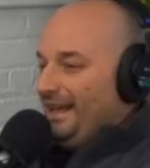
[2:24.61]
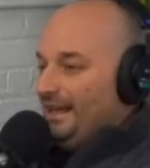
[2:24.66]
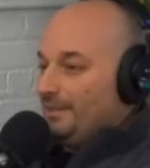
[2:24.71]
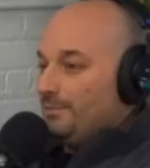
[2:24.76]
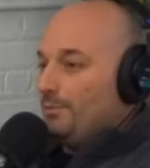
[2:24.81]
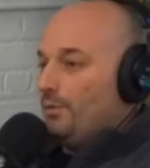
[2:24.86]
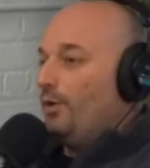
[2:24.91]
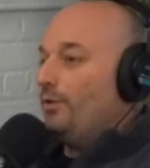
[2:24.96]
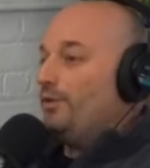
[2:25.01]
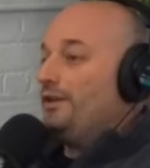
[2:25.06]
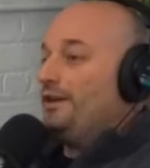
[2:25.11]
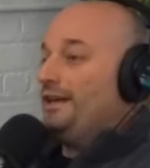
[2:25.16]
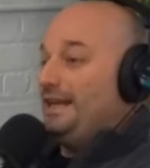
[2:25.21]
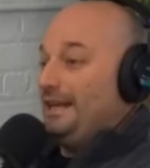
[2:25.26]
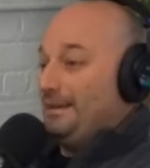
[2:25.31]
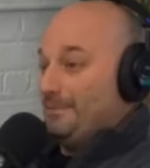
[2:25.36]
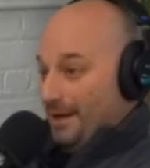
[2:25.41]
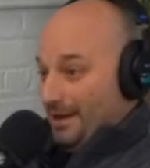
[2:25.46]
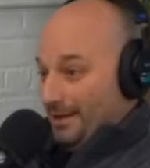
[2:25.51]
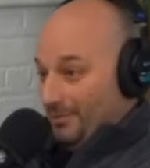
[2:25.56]
it's more than an
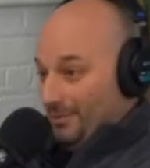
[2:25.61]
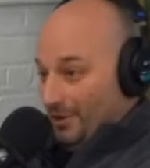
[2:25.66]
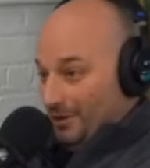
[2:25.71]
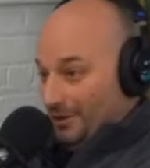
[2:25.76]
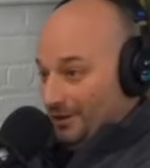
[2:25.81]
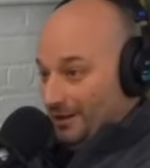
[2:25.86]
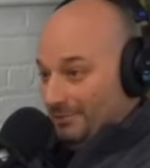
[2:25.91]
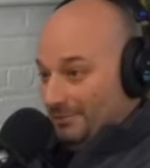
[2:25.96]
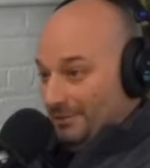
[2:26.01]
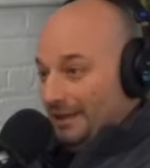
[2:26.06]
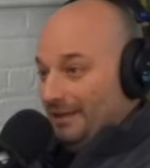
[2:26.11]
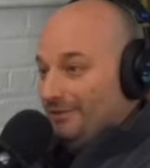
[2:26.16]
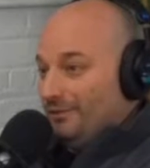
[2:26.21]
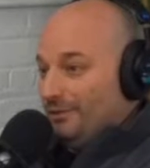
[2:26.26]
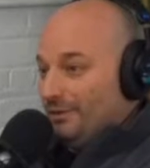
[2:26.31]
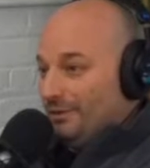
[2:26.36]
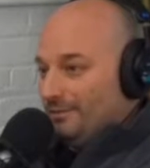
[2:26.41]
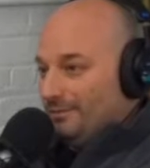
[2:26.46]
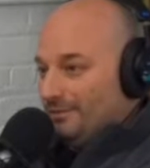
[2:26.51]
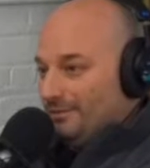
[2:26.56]
email marketing
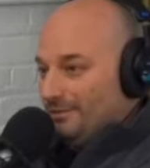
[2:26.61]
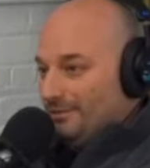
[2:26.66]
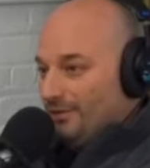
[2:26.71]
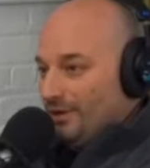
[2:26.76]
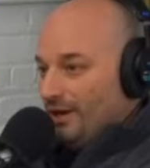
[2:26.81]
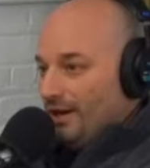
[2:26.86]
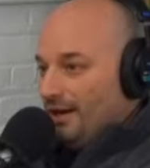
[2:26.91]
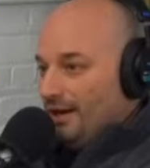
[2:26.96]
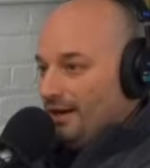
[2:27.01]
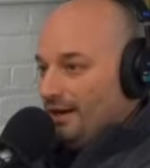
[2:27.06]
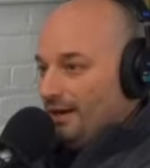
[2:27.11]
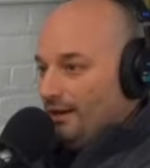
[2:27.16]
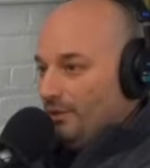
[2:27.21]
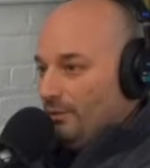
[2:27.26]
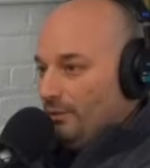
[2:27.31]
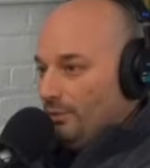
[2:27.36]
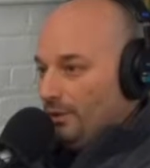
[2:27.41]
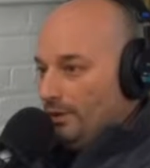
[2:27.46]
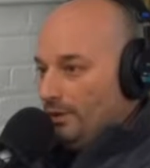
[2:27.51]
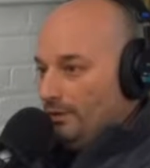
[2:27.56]
platform right
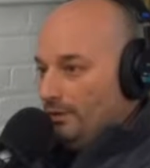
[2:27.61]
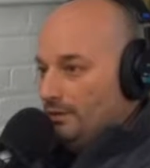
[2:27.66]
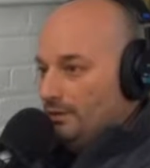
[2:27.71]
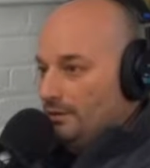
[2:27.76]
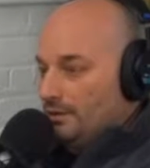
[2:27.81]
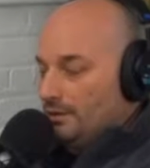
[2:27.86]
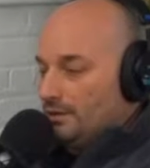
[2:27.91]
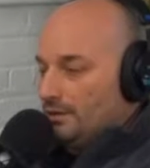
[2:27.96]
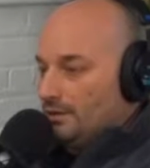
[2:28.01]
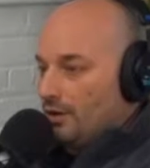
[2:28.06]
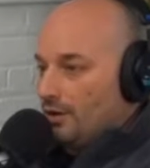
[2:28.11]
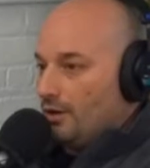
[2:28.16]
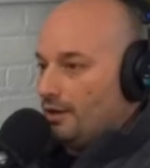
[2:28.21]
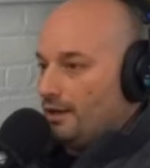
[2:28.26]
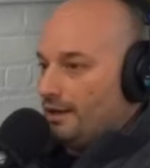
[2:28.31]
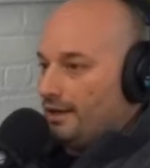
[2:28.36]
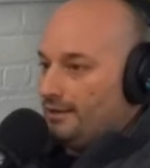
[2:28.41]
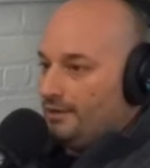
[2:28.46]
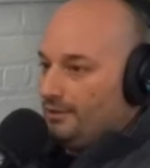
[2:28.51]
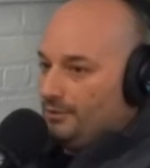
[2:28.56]
we're
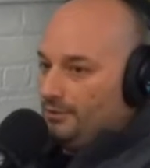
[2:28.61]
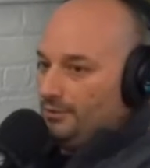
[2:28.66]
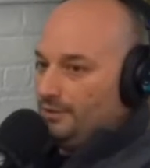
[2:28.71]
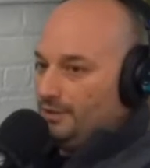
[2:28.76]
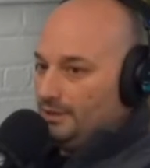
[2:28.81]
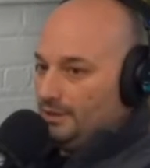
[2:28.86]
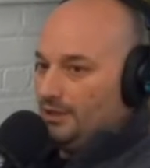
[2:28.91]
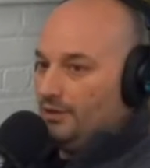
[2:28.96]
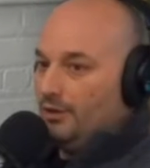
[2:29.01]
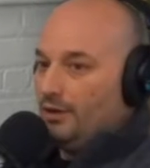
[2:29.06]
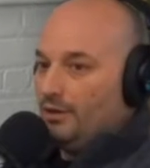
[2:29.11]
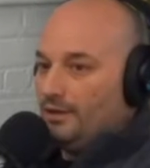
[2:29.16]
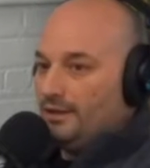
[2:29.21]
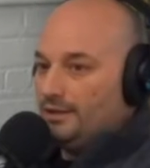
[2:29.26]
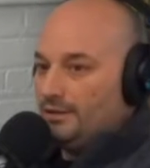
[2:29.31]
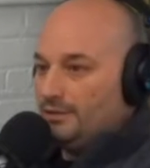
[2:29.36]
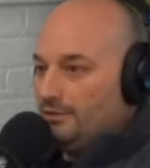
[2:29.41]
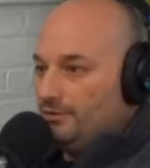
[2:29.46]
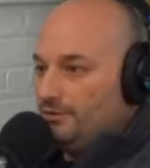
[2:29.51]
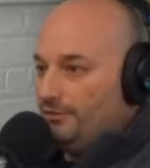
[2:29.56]
starting to see all
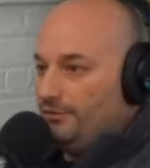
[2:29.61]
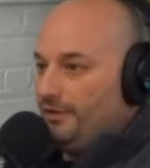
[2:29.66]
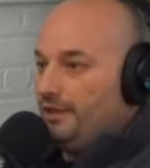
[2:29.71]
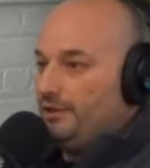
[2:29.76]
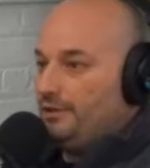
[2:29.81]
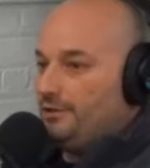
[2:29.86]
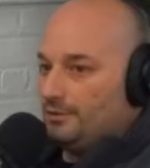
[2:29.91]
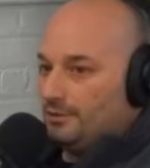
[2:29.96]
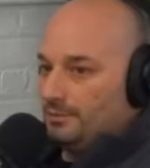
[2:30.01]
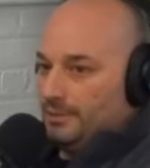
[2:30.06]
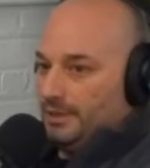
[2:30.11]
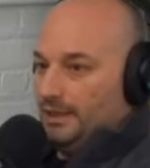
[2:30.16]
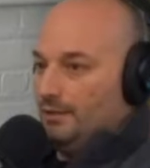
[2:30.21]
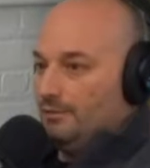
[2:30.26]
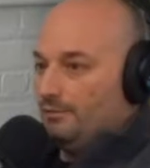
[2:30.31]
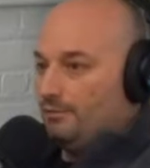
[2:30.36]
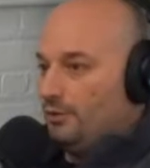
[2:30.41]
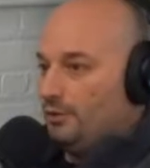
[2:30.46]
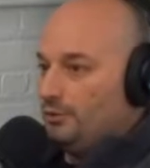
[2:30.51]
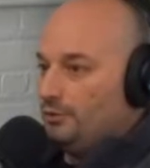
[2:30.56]
these new features
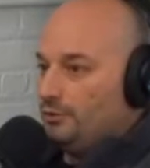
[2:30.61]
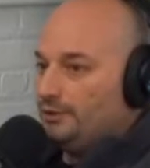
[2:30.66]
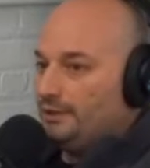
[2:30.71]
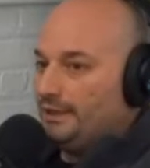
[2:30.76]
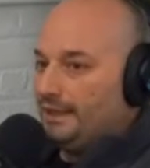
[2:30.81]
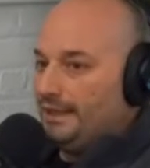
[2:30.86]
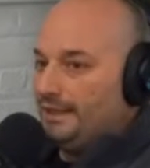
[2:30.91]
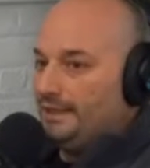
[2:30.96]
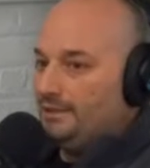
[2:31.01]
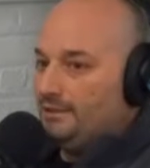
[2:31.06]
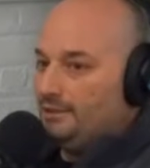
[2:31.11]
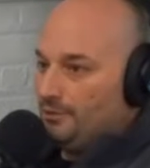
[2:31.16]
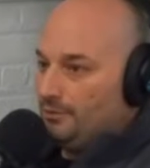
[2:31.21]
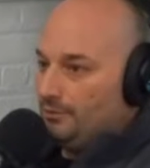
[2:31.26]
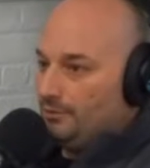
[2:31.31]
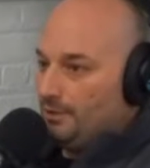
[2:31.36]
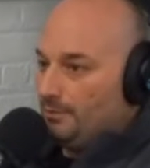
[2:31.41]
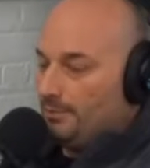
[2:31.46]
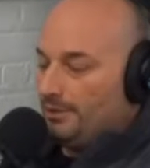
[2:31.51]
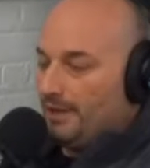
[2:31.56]
being rolled
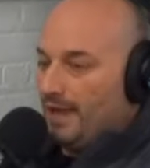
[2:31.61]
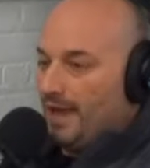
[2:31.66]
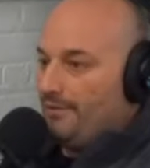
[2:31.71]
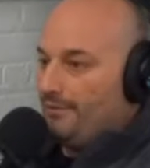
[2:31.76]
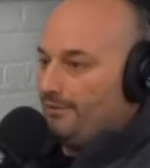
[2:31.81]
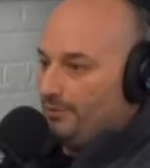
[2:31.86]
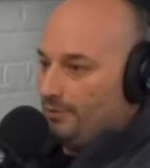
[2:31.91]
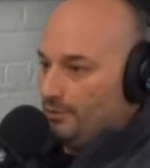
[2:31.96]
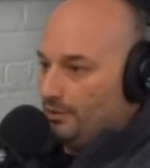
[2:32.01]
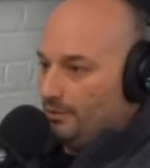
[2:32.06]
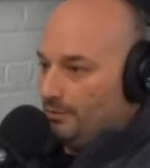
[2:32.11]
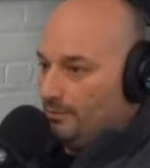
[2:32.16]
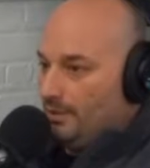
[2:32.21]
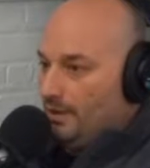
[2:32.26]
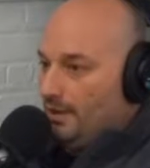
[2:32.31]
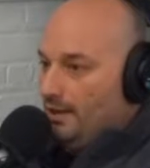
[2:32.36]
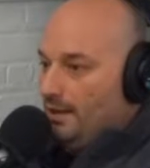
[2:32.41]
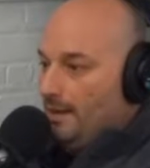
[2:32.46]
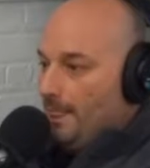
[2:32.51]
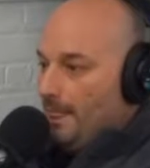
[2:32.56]
into the
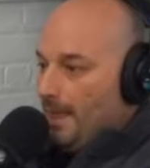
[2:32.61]
platform